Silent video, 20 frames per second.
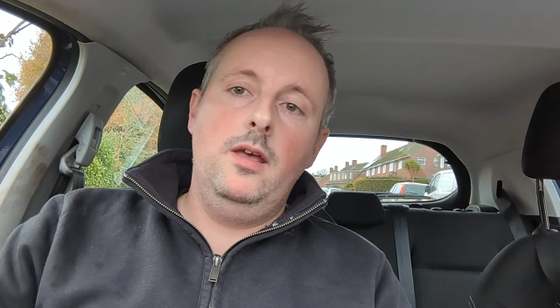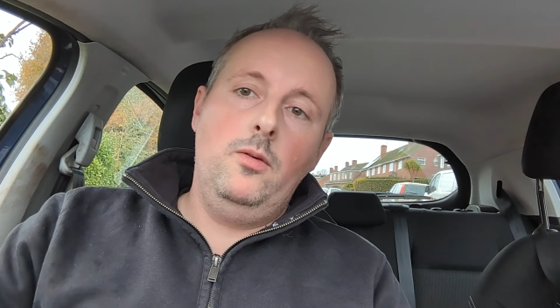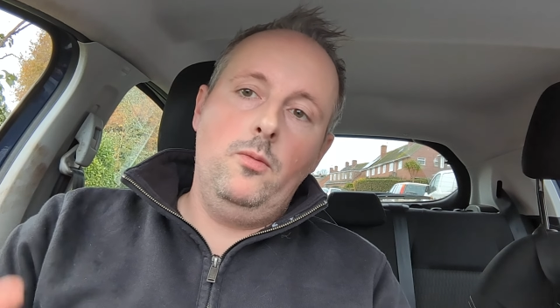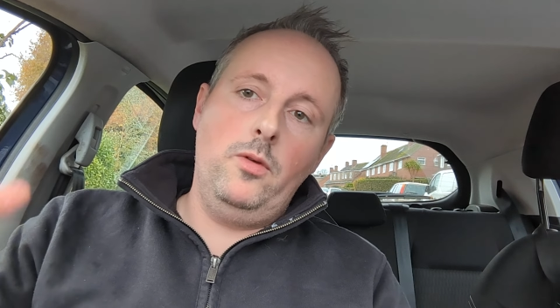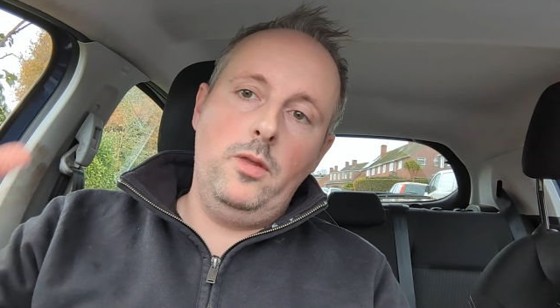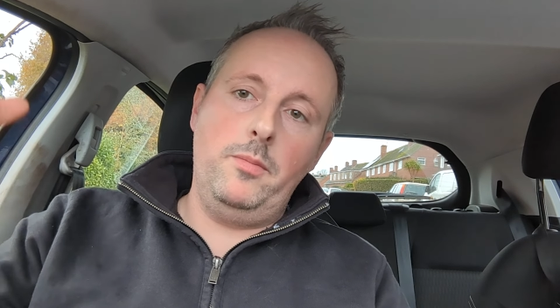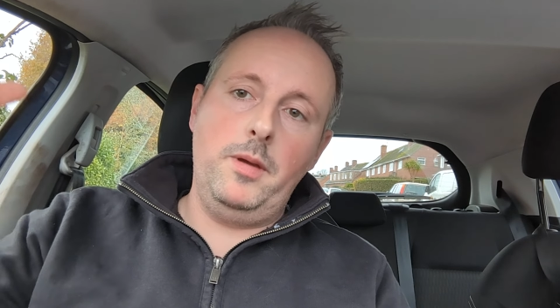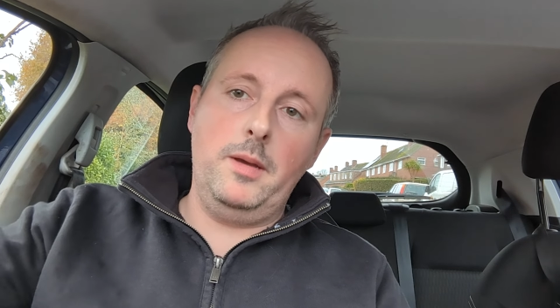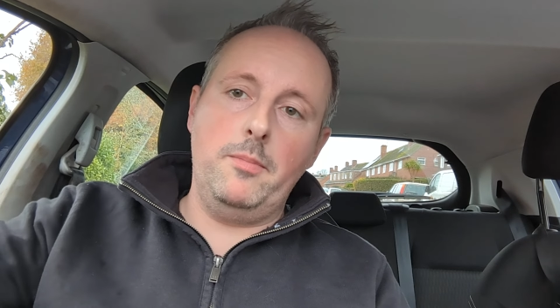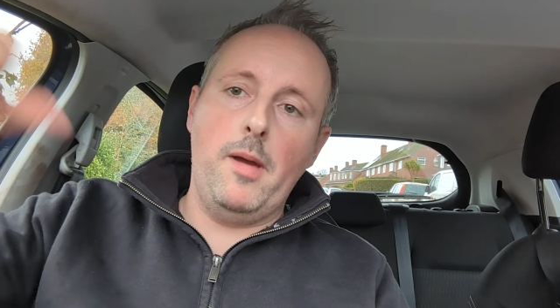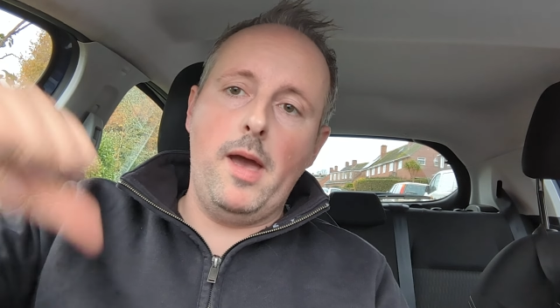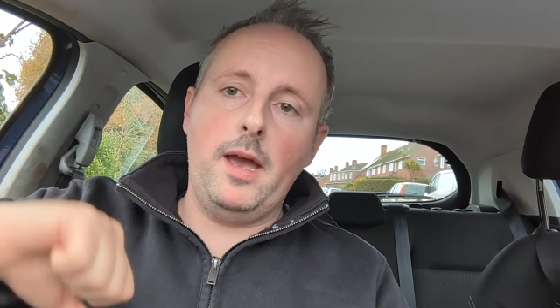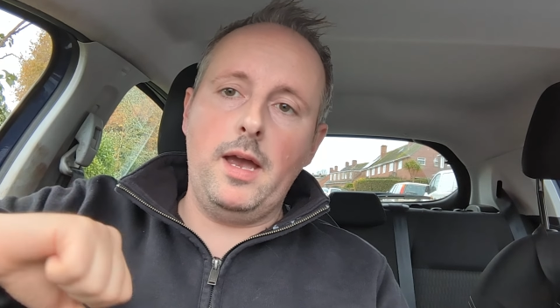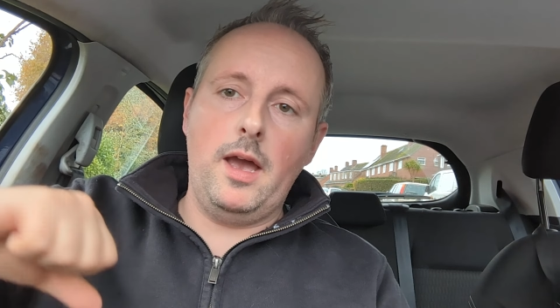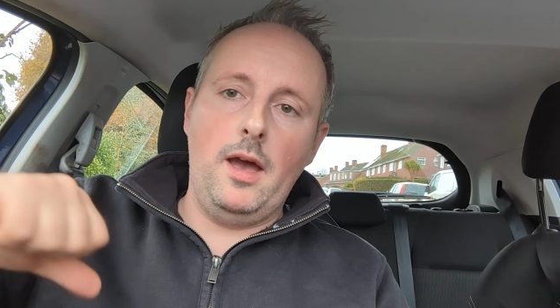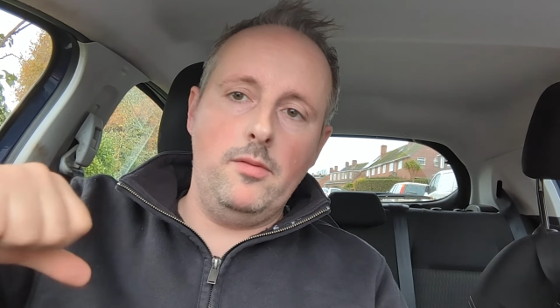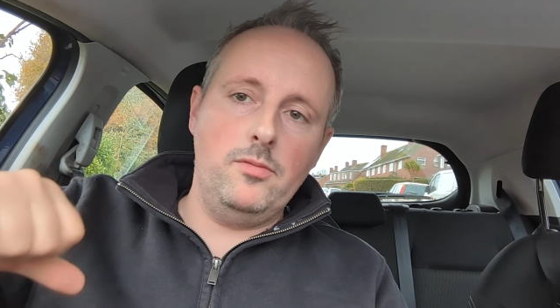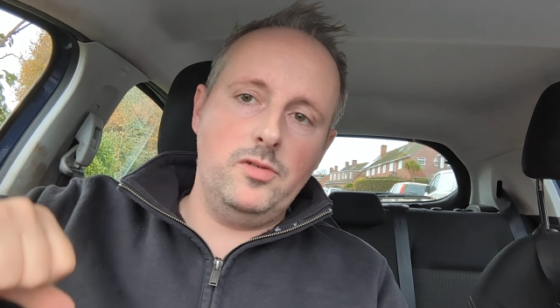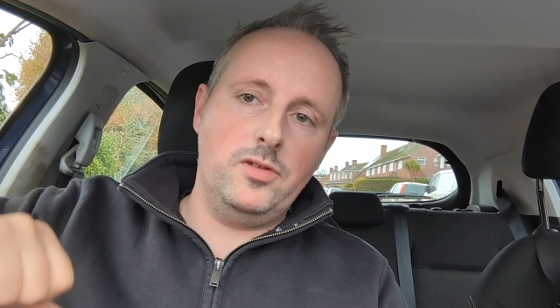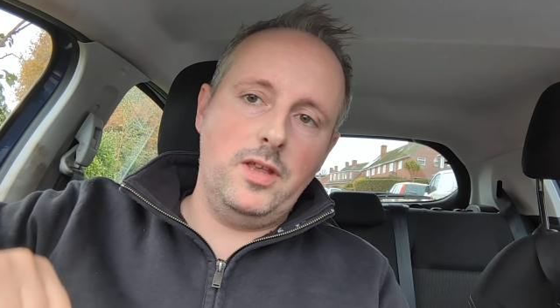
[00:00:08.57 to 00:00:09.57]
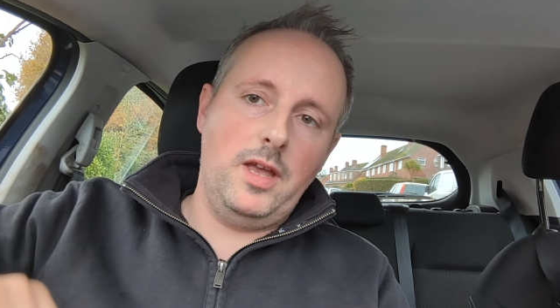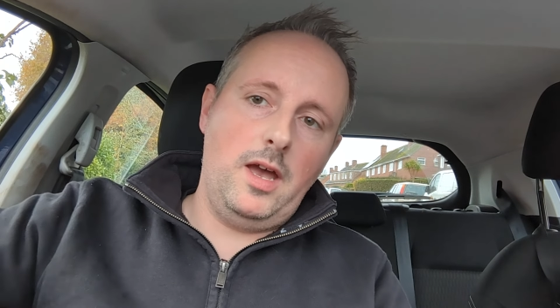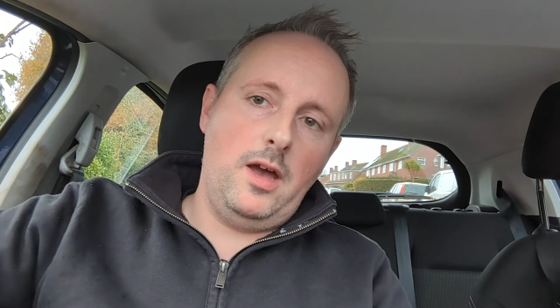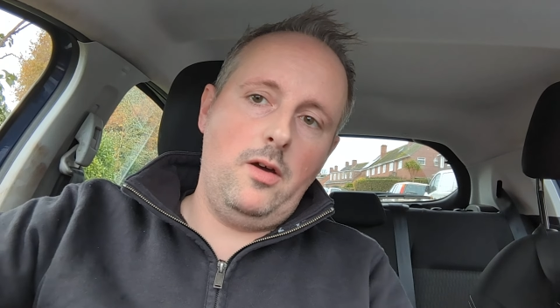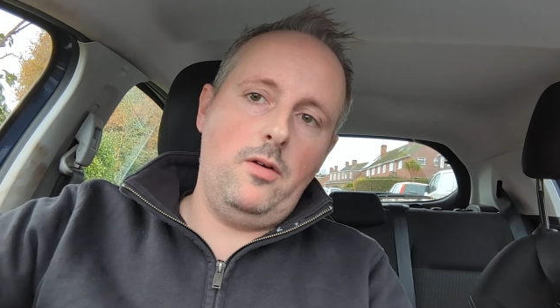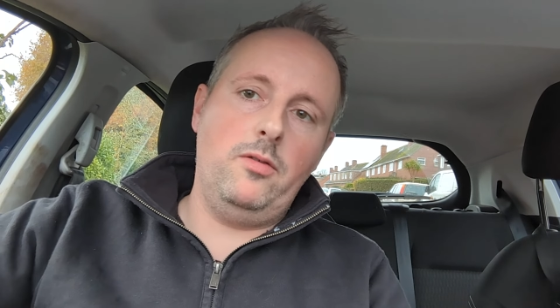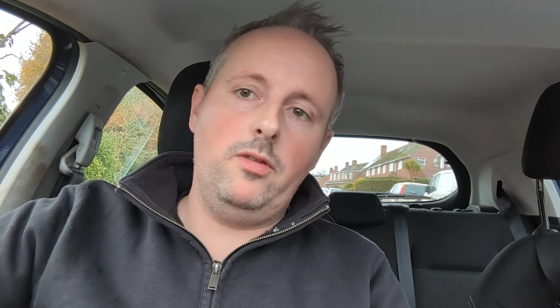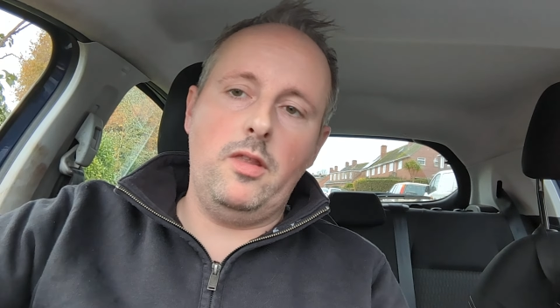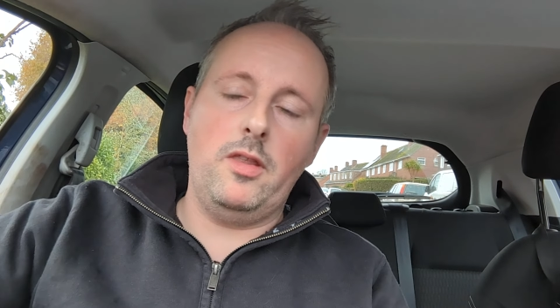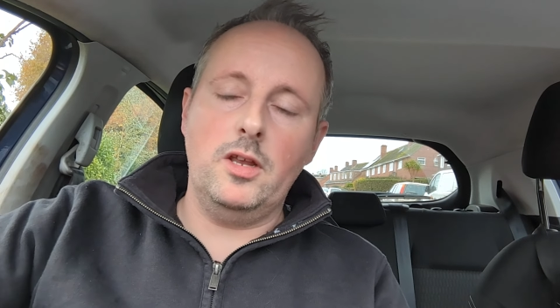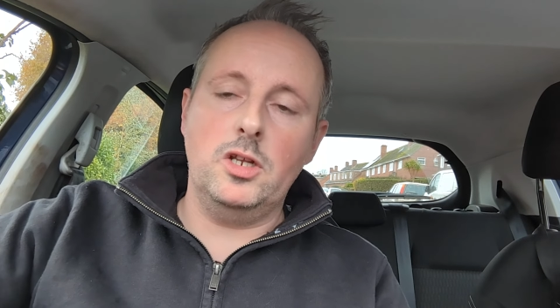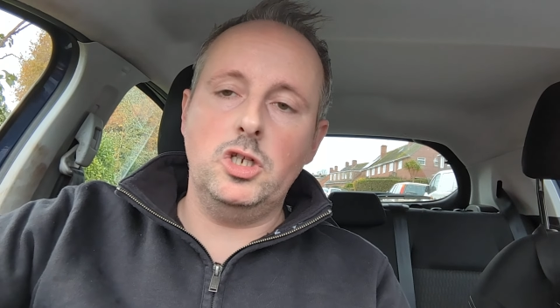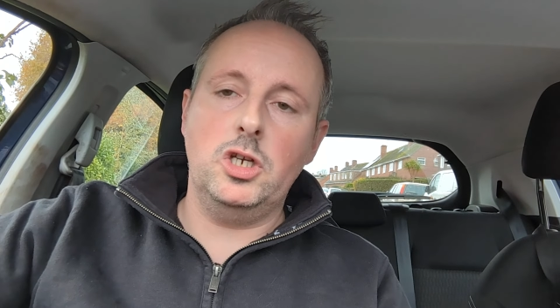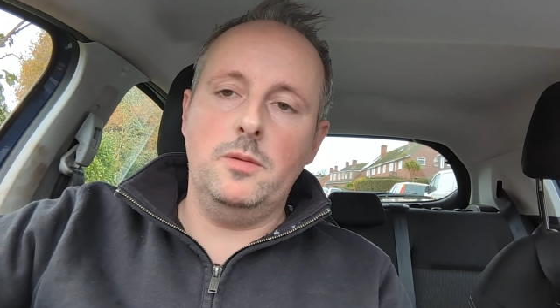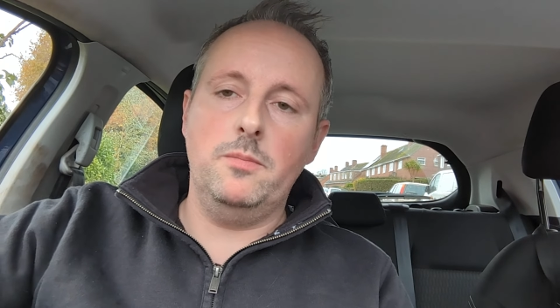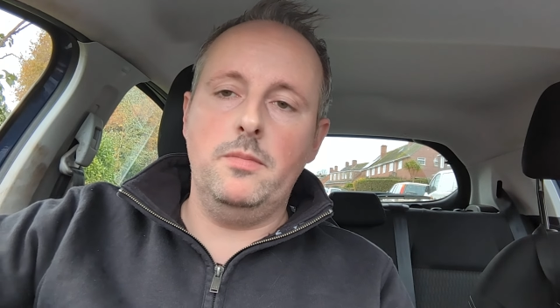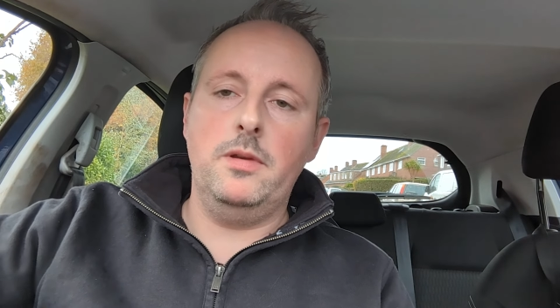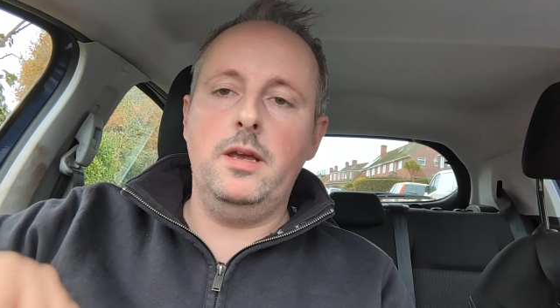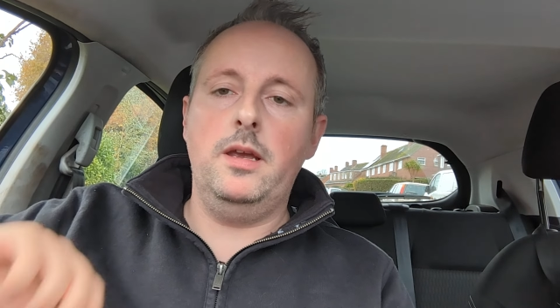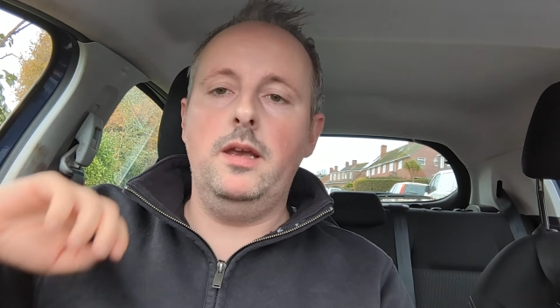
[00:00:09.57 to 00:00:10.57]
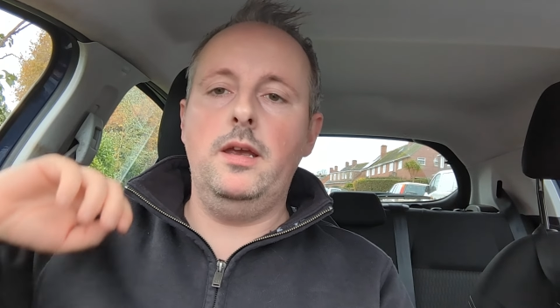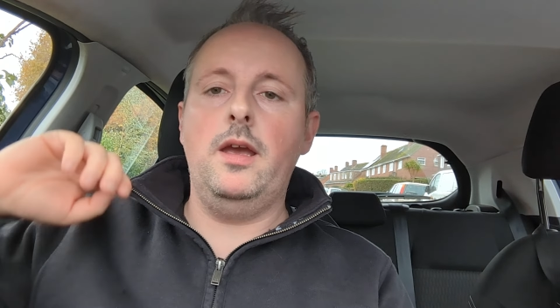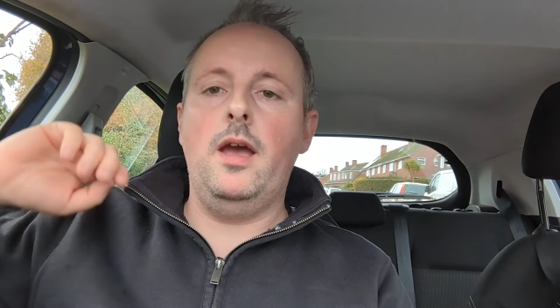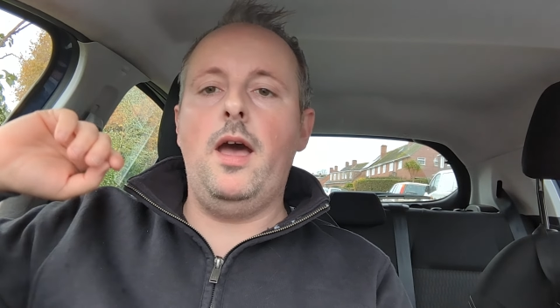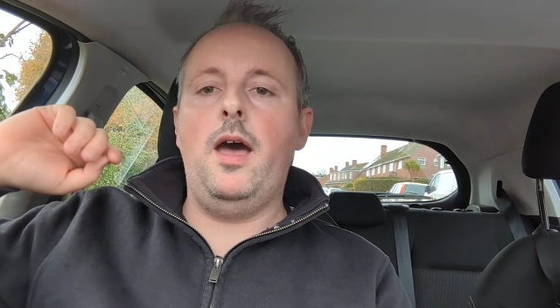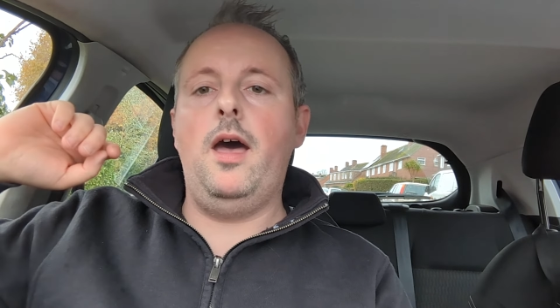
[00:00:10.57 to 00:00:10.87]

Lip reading: when the big man comes down the chimney